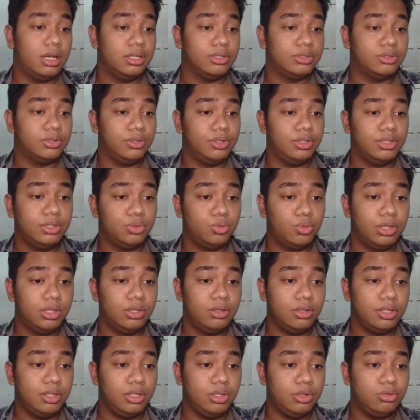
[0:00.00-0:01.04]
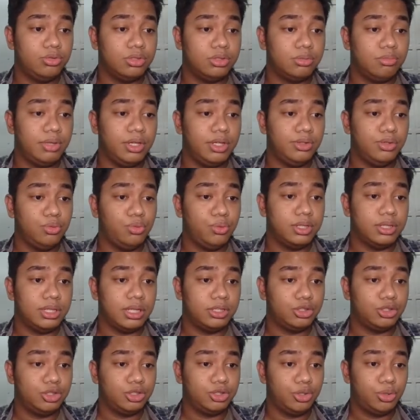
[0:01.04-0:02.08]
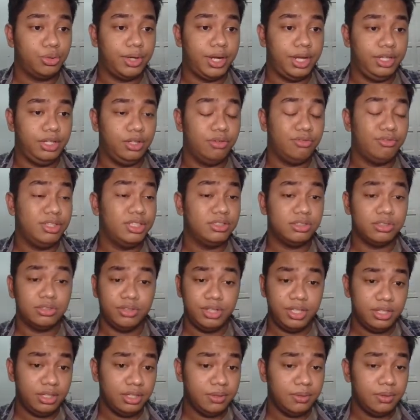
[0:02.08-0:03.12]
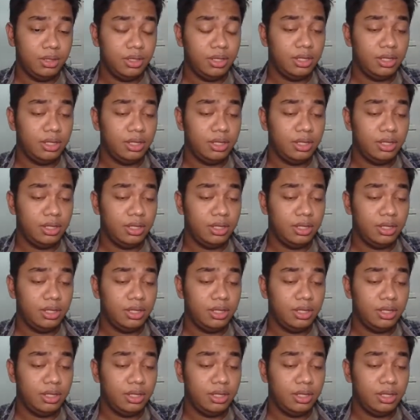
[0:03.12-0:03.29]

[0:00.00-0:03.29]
So this one, the user menu, will not show any of these 3.